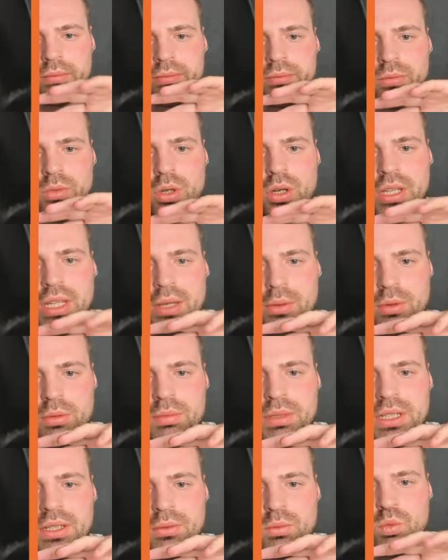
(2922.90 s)
or that would
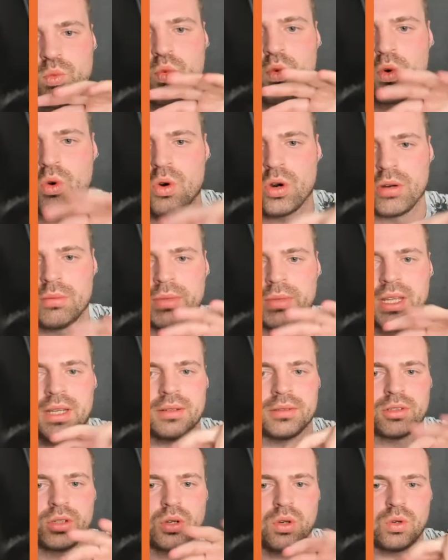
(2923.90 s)
be warm
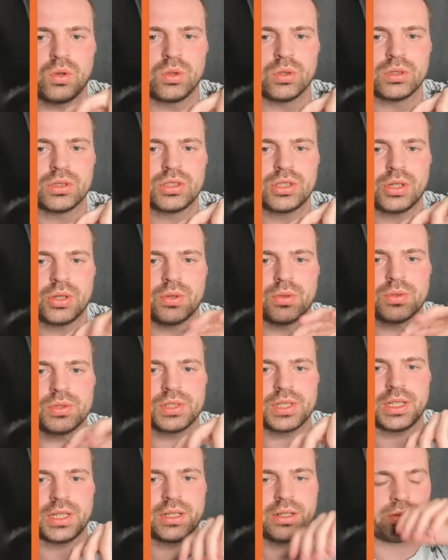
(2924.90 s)
and cold tones
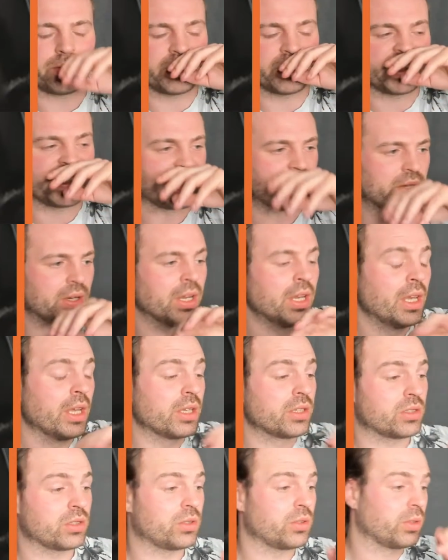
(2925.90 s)
in over each other.
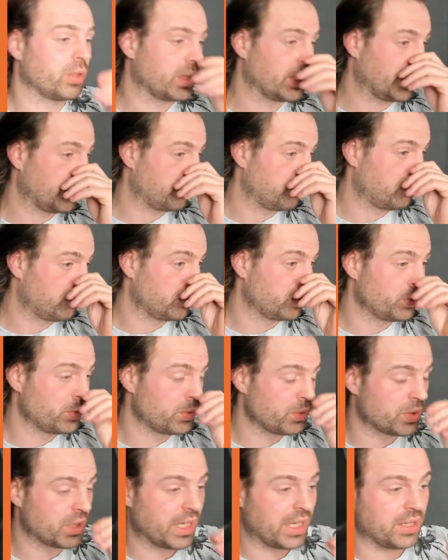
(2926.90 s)
So doing like
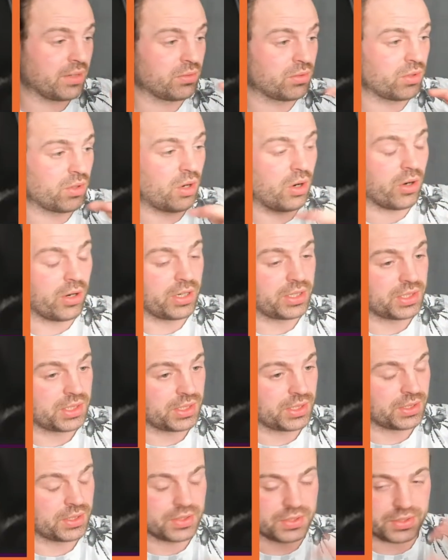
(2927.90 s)
blues and
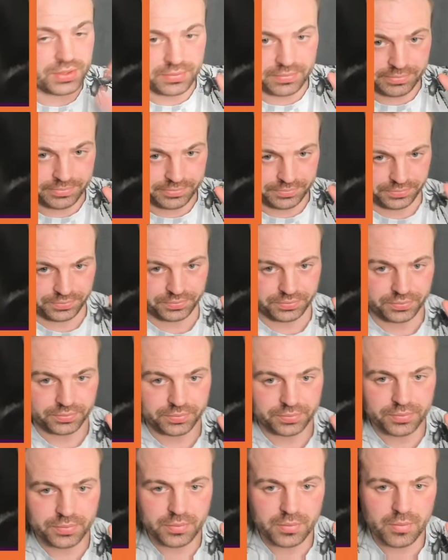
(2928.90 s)
oranges
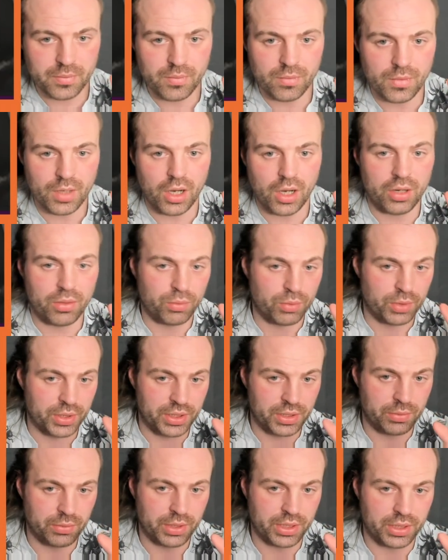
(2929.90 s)
are a really,
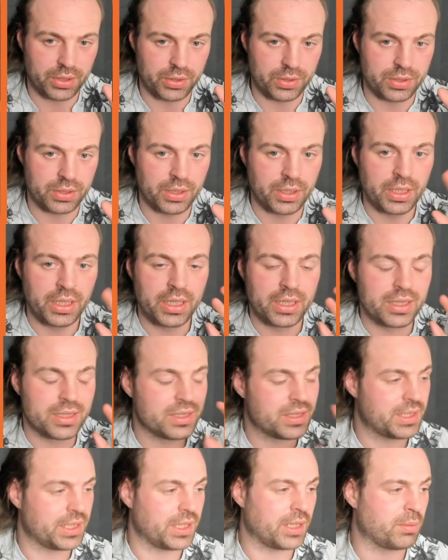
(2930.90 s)
really good
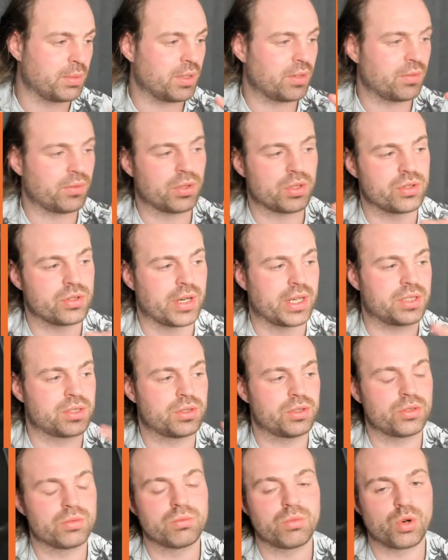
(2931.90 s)
tip if you're trying to
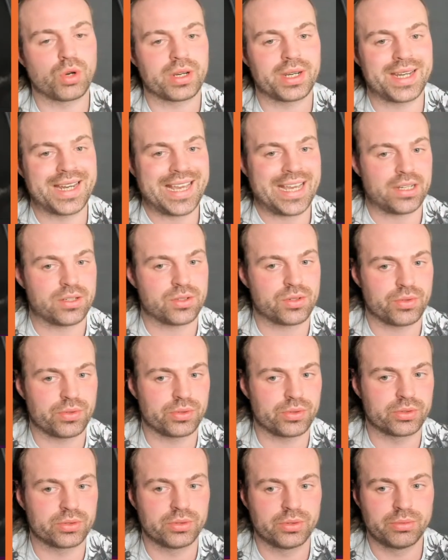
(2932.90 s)
do more
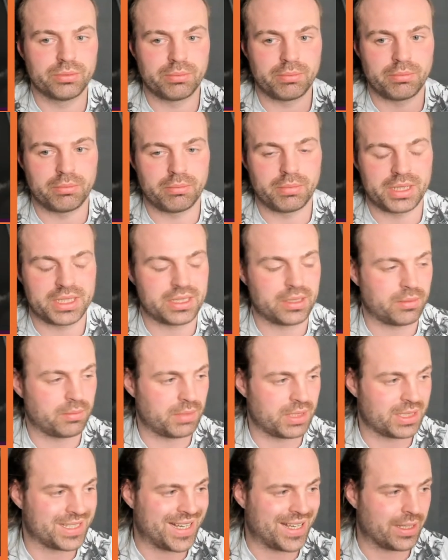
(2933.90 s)
natural
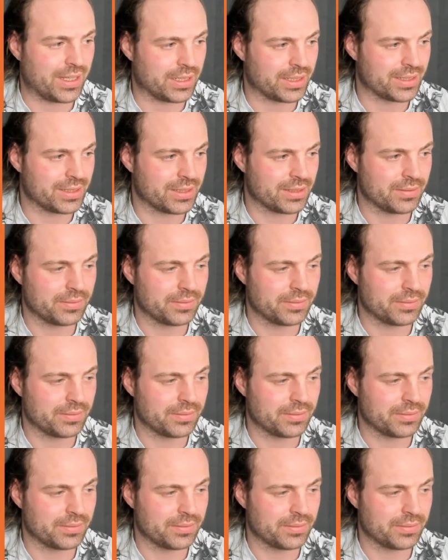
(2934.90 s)
metallics.